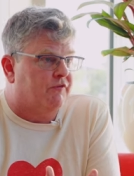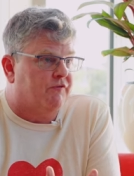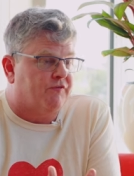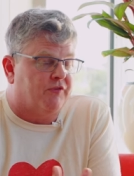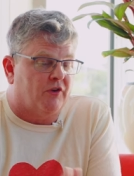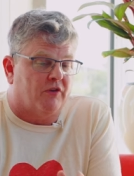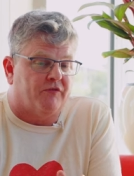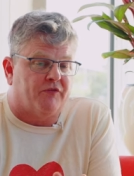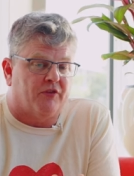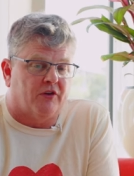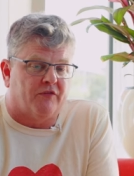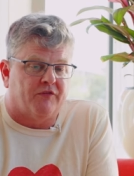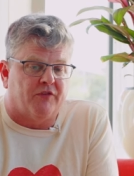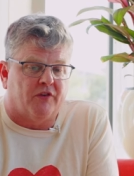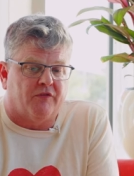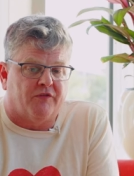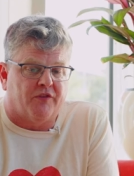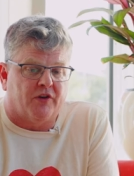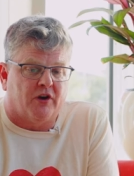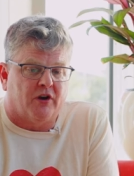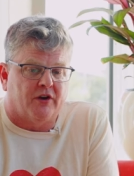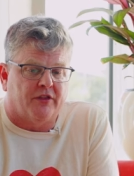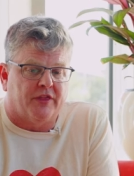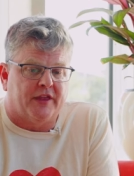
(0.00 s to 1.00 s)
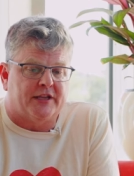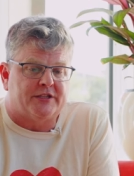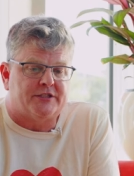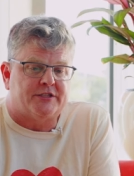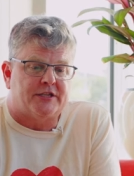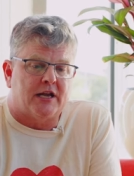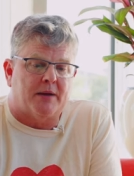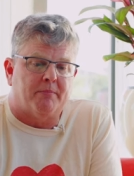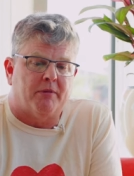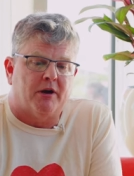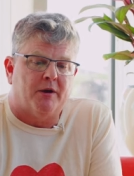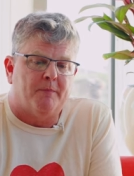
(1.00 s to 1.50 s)
for for for, for the
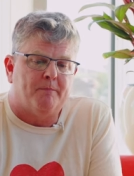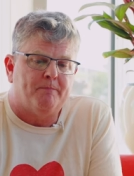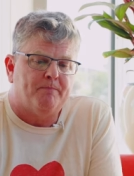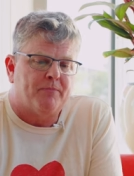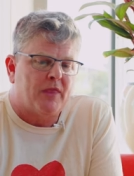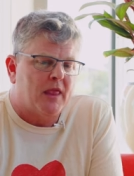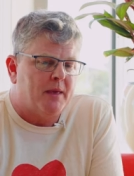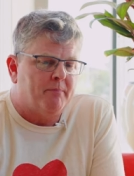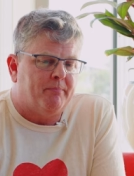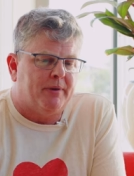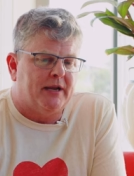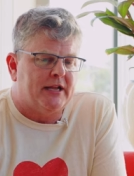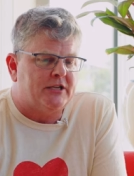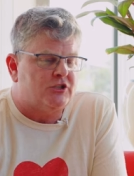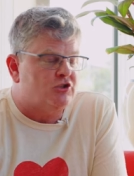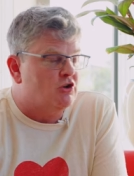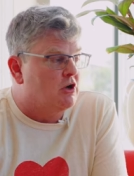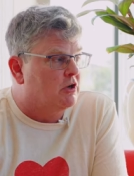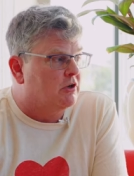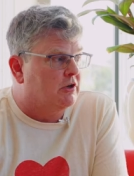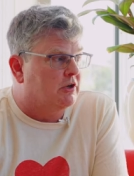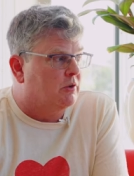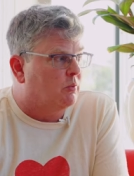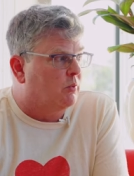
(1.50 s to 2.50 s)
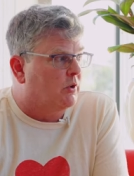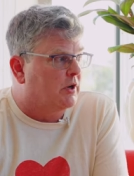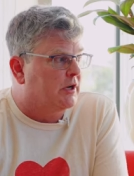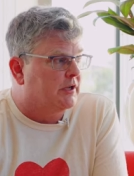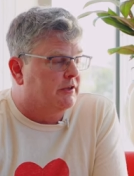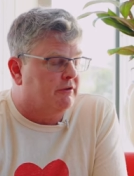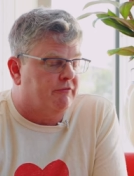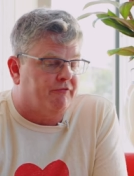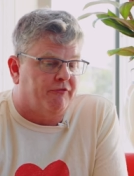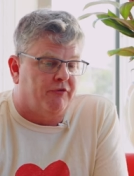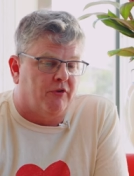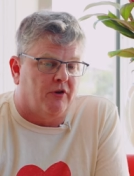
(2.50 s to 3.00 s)
summer, but it's not going to work
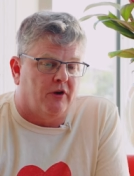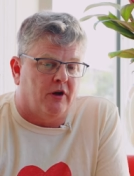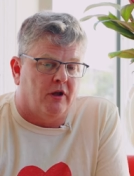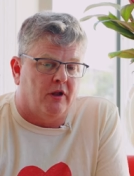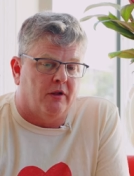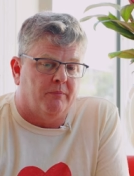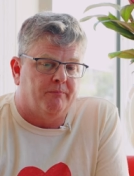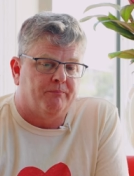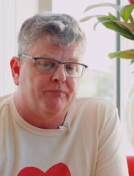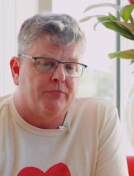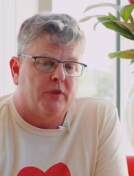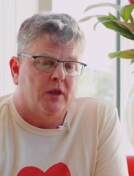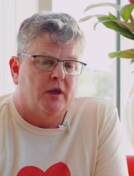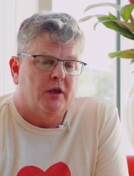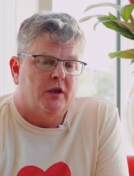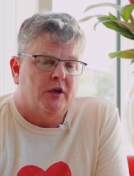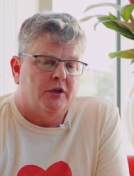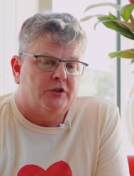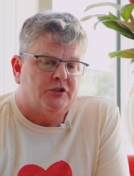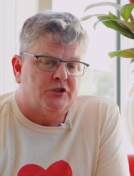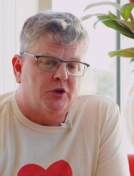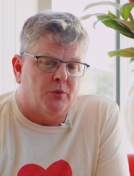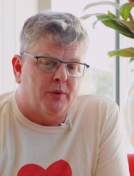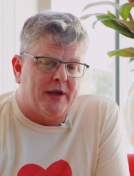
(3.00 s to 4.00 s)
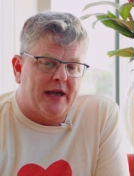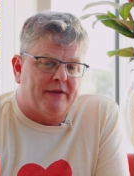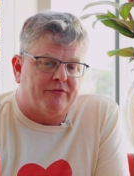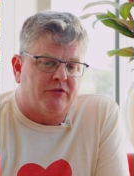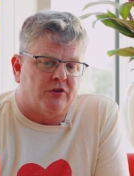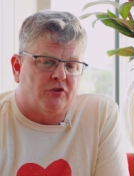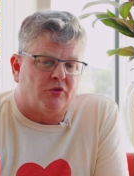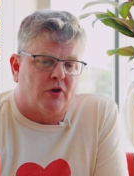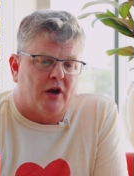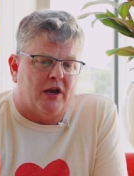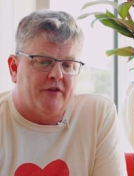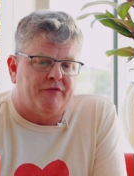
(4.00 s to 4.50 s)
in the fall. So we have
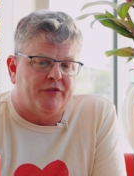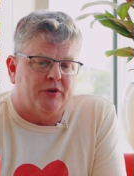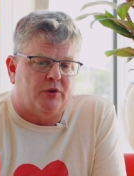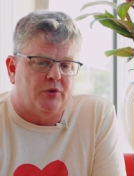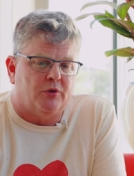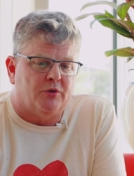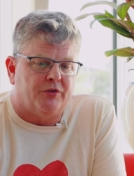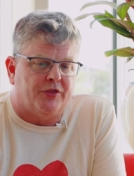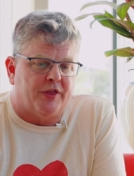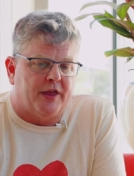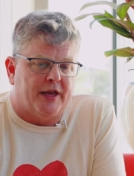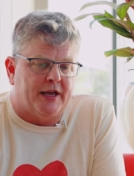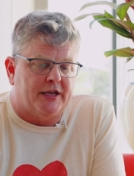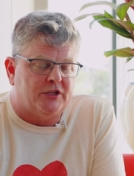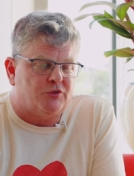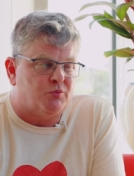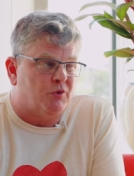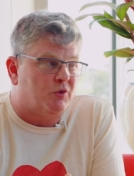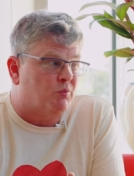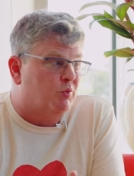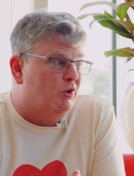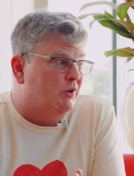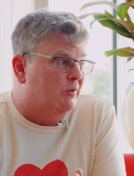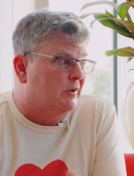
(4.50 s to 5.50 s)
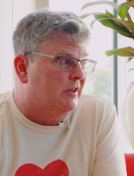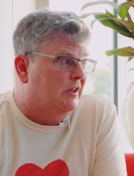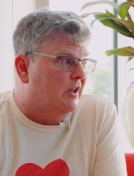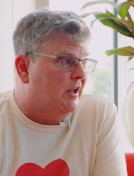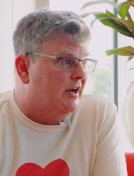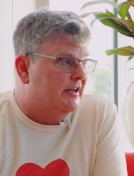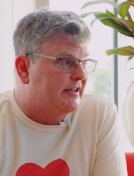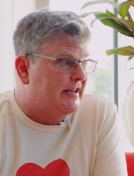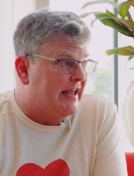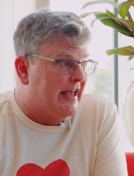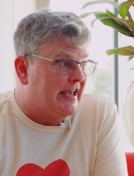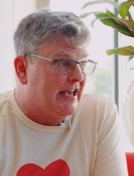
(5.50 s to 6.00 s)
to try a few new things. We're, we're doing a
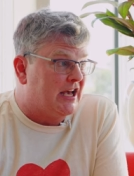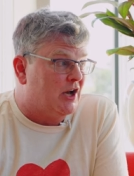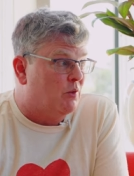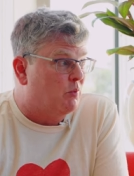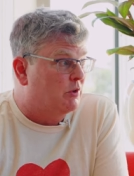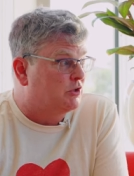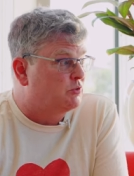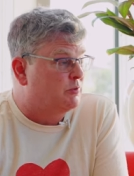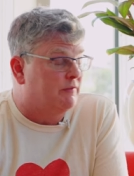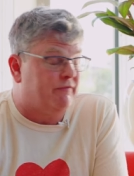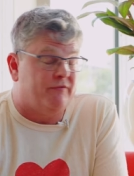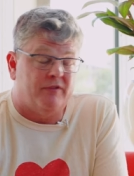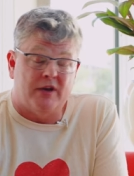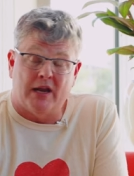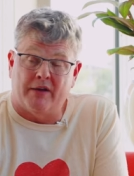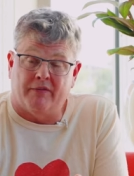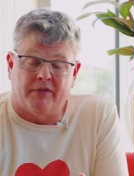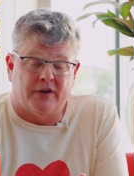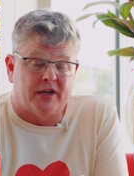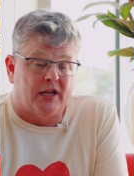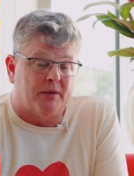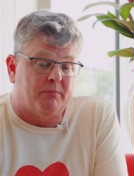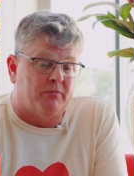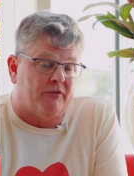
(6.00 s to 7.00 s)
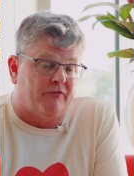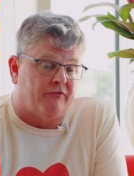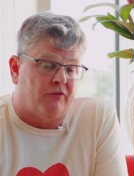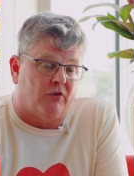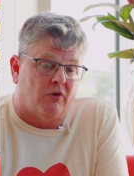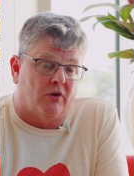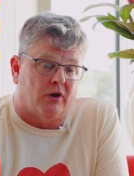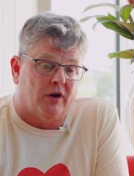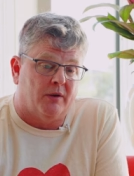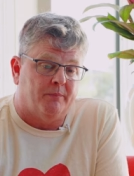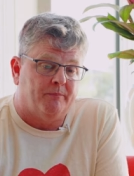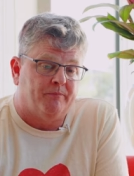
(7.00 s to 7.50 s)
lot of takeout, which we've never done
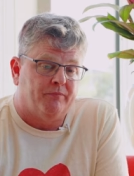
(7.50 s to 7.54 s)
before.